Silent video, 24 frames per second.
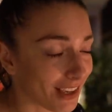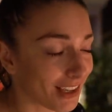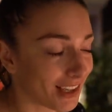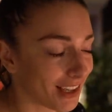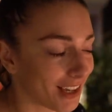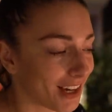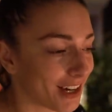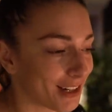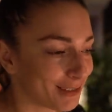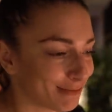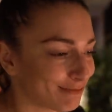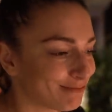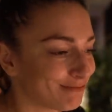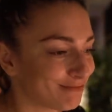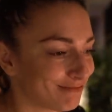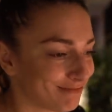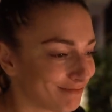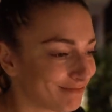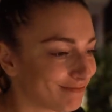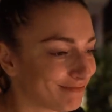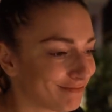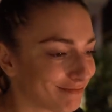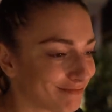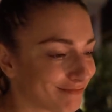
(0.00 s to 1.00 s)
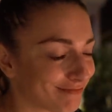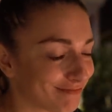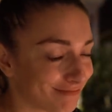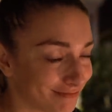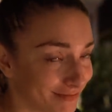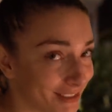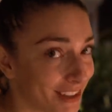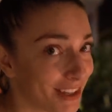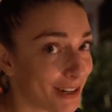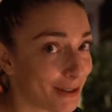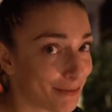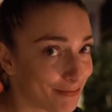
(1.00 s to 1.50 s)
Yeah,
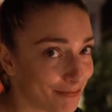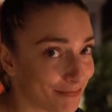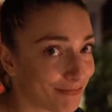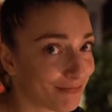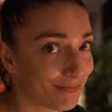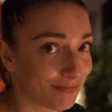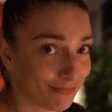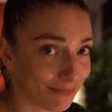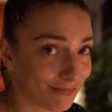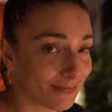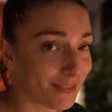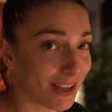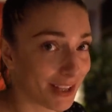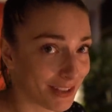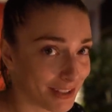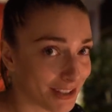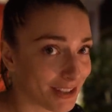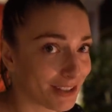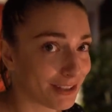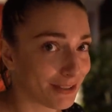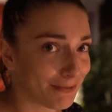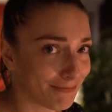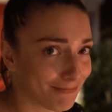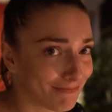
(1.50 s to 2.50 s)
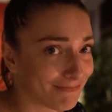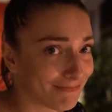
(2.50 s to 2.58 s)
yeah, that's it.